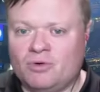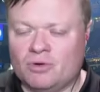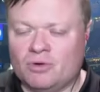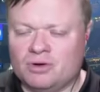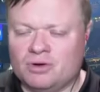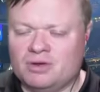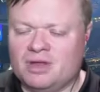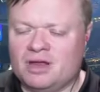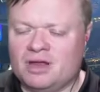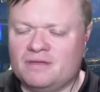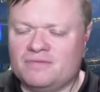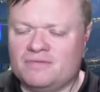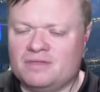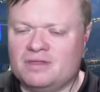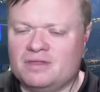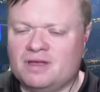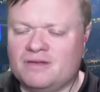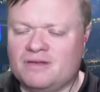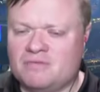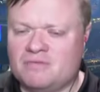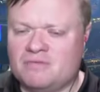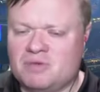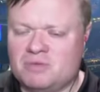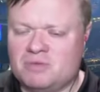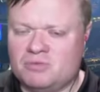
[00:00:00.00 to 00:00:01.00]
Or none of none
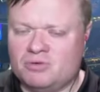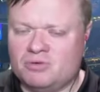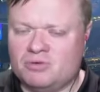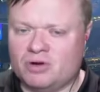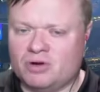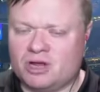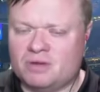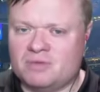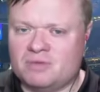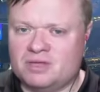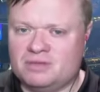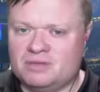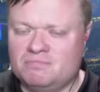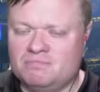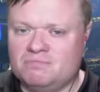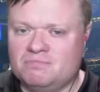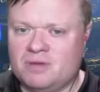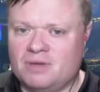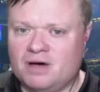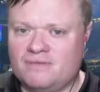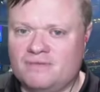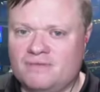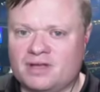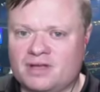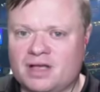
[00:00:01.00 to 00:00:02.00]
of the people who are going to be
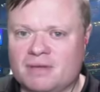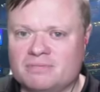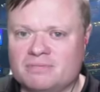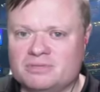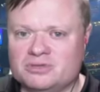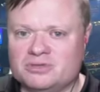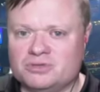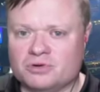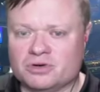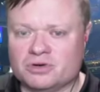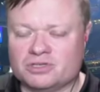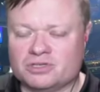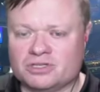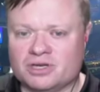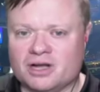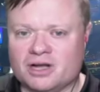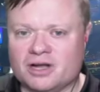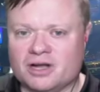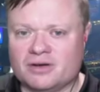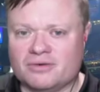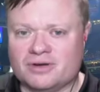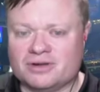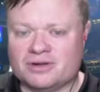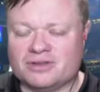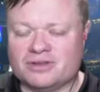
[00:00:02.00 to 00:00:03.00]
puffing up Georgia
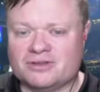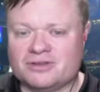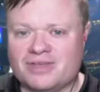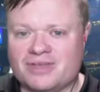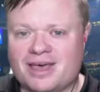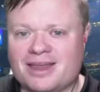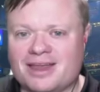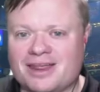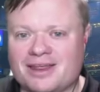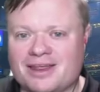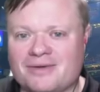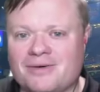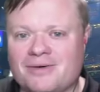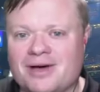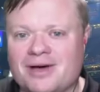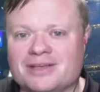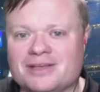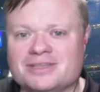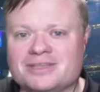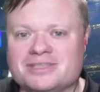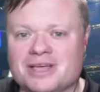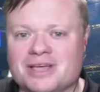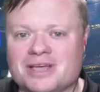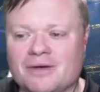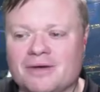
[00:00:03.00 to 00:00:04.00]
are going to do that anyway.
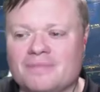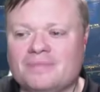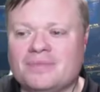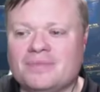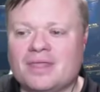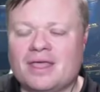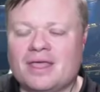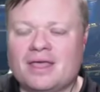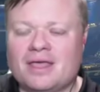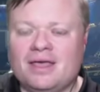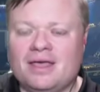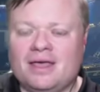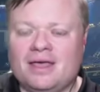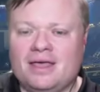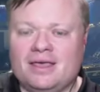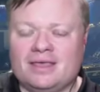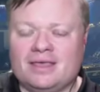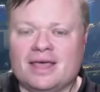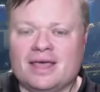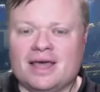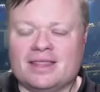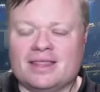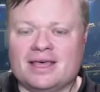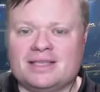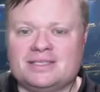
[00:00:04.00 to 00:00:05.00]
So,
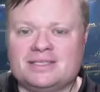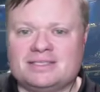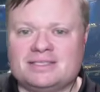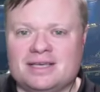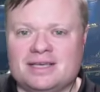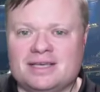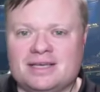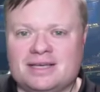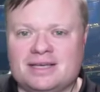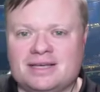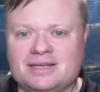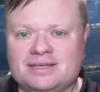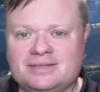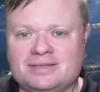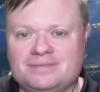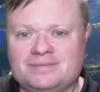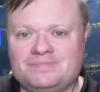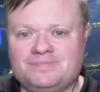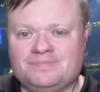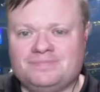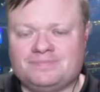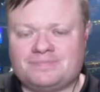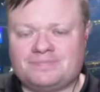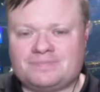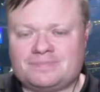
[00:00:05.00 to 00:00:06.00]
yeah, that's uh,
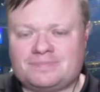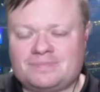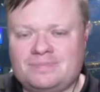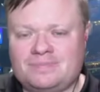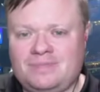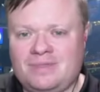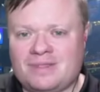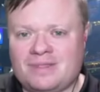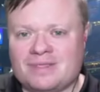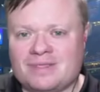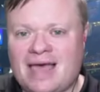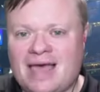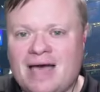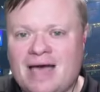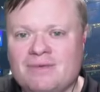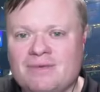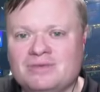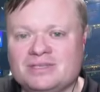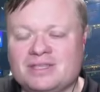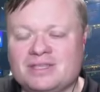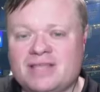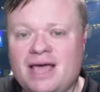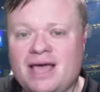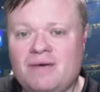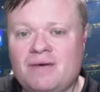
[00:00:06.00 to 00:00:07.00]
that
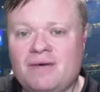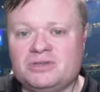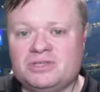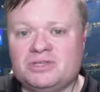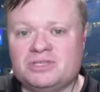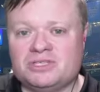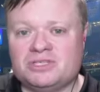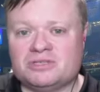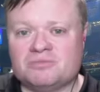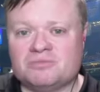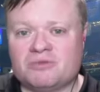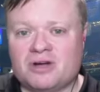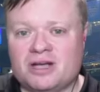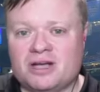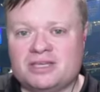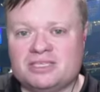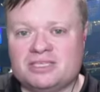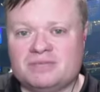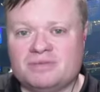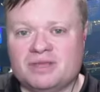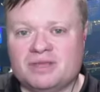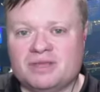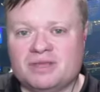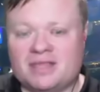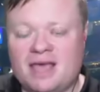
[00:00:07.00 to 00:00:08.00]
was that was a surprise
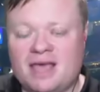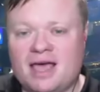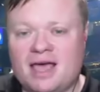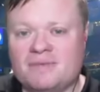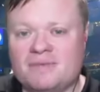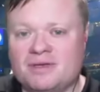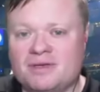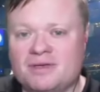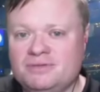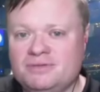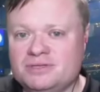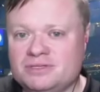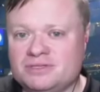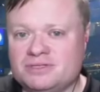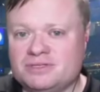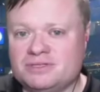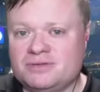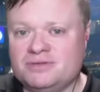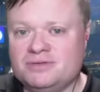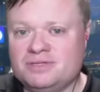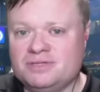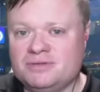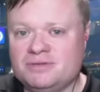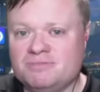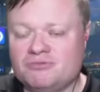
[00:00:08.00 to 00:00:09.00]
to me. That I mean, it was it
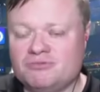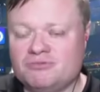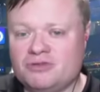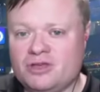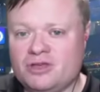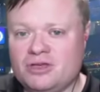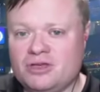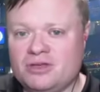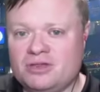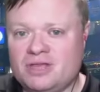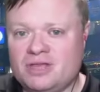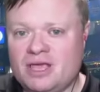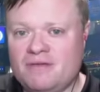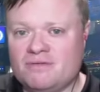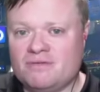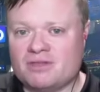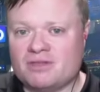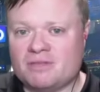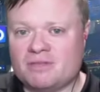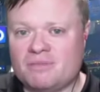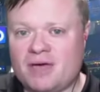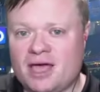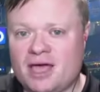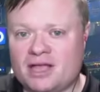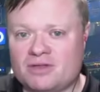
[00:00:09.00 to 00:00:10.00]
was a pretty good day for
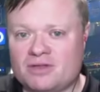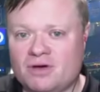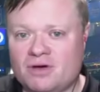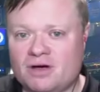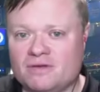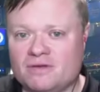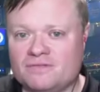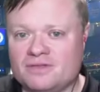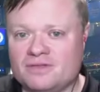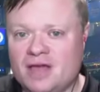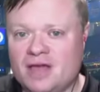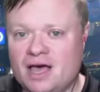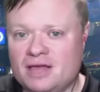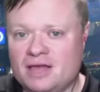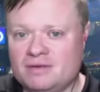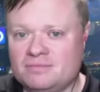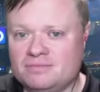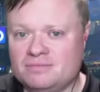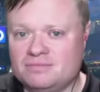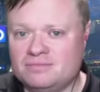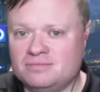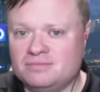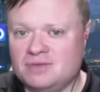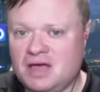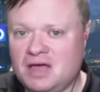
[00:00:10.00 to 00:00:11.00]
the Pac-12. Not
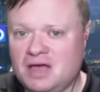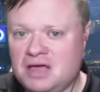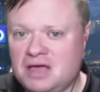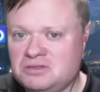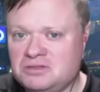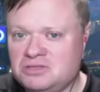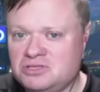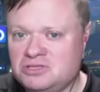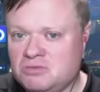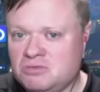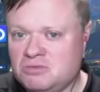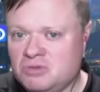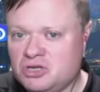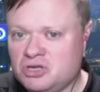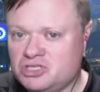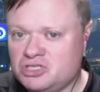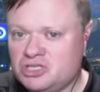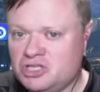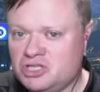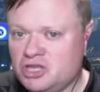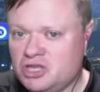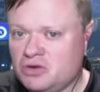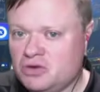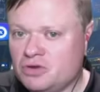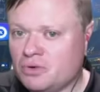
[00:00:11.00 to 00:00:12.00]
not so much
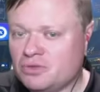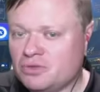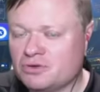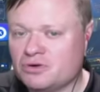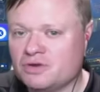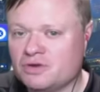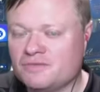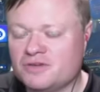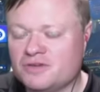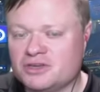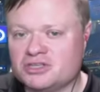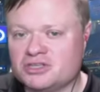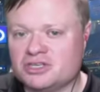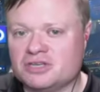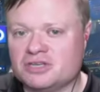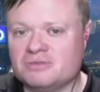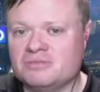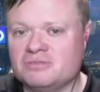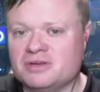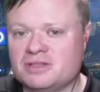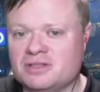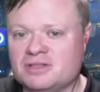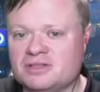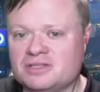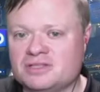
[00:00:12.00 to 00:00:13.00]
in the Northern Division,
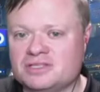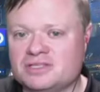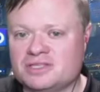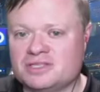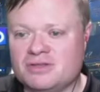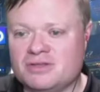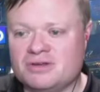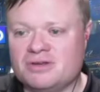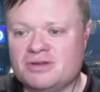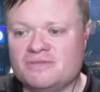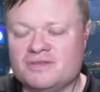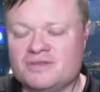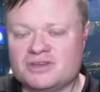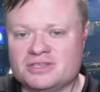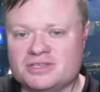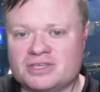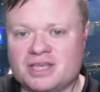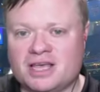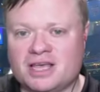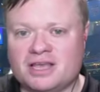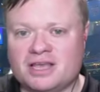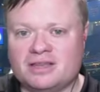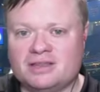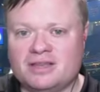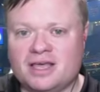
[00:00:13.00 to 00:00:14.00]
but the Southern Division
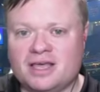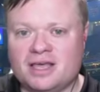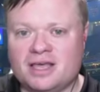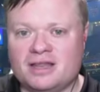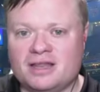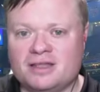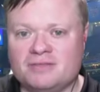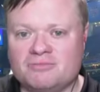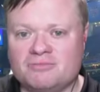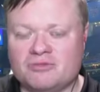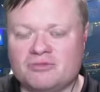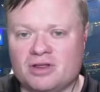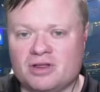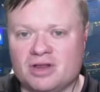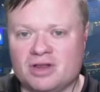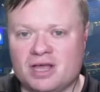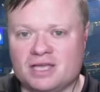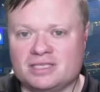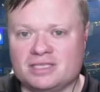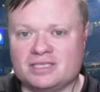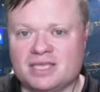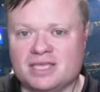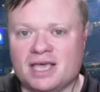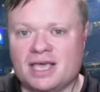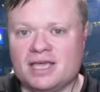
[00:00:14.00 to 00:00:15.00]
had had a pretty
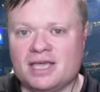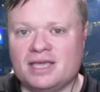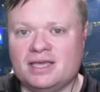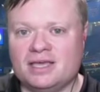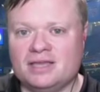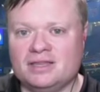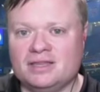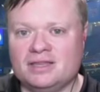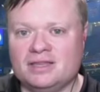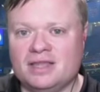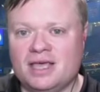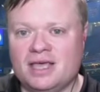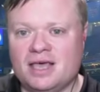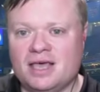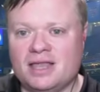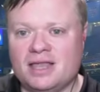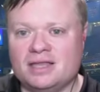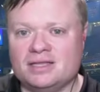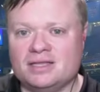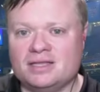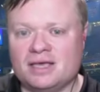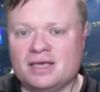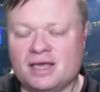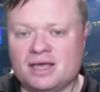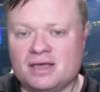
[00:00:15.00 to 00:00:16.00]
nice day, and
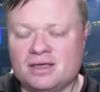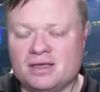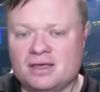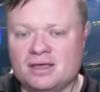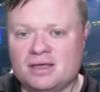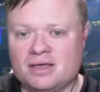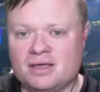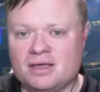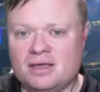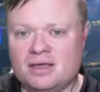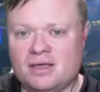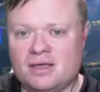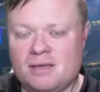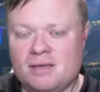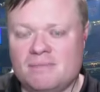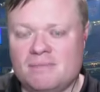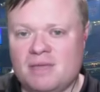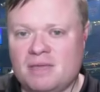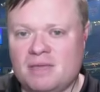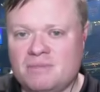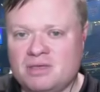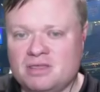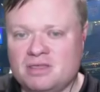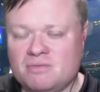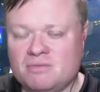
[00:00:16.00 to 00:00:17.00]
and uh,
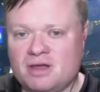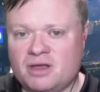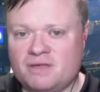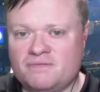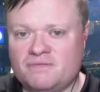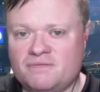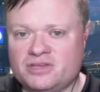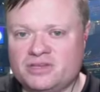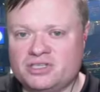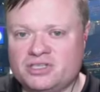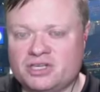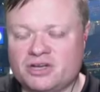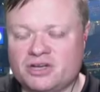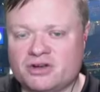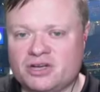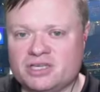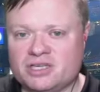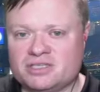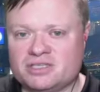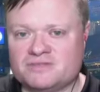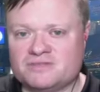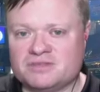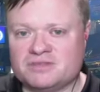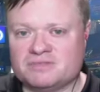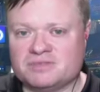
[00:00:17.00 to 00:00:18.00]
may be the
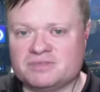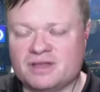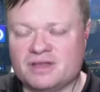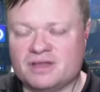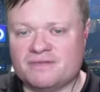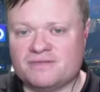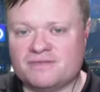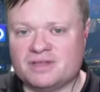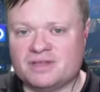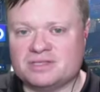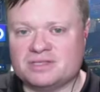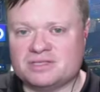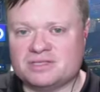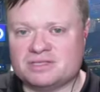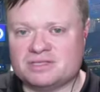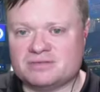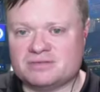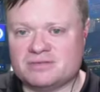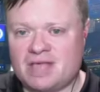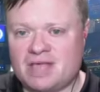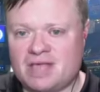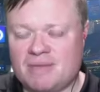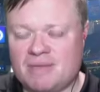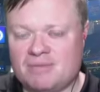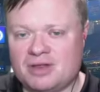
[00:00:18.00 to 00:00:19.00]
beneficiaries of some stuff that's
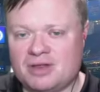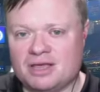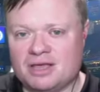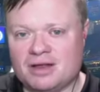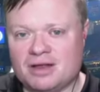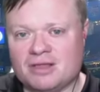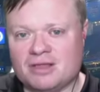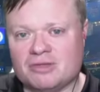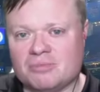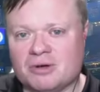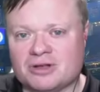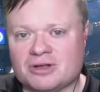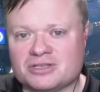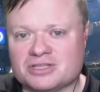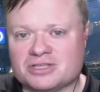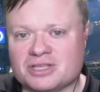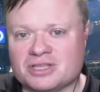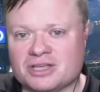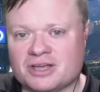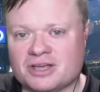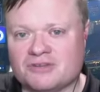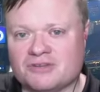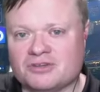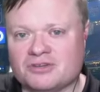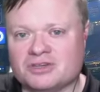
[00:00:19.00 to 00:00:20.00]
happening in other parts of the
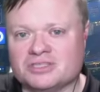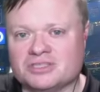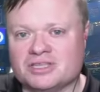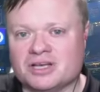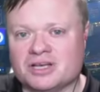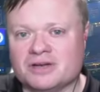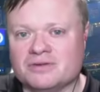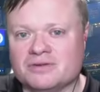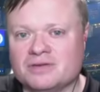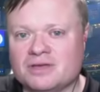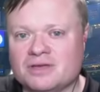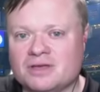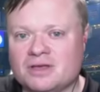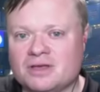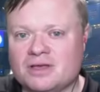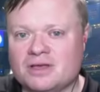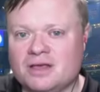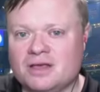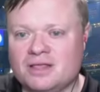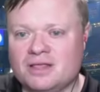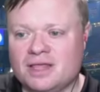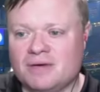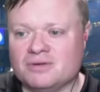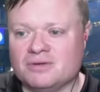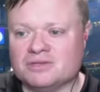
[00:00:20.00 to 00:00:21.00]
country. So
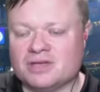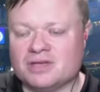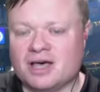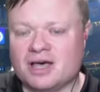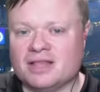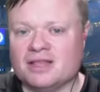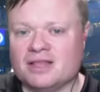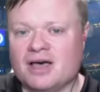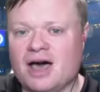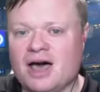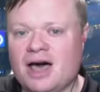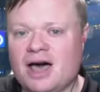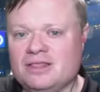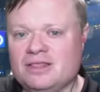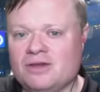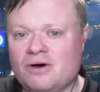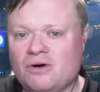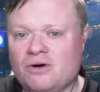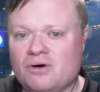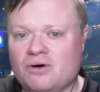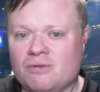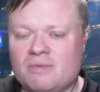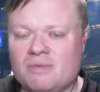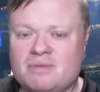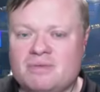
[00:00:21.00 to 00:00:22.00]
that was on the on the
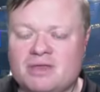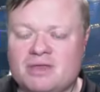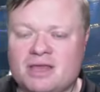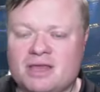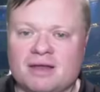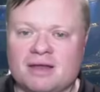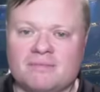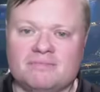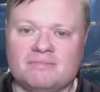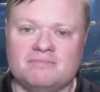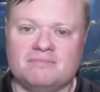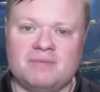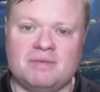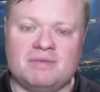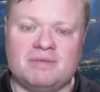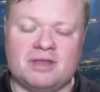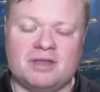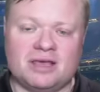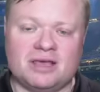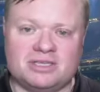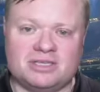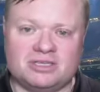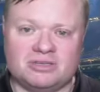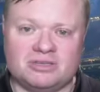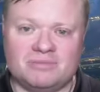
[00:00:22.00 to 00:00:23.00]
whole, maybe not a maybe
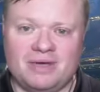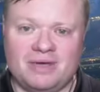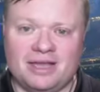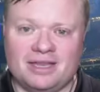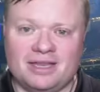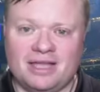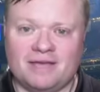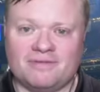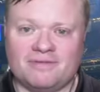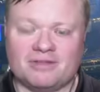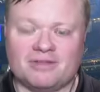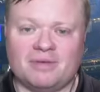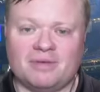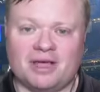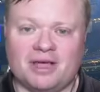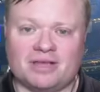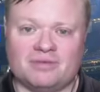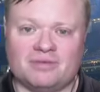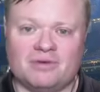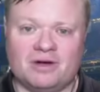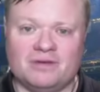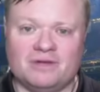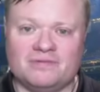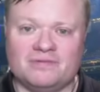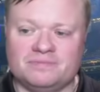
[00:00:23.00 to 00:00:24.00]
not such a bad day for the
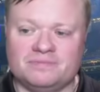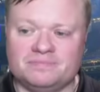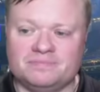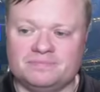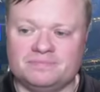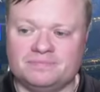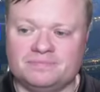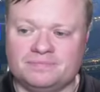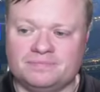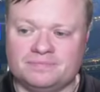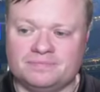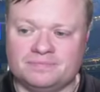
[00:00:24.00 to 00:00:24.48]
Pac-12. Yeah.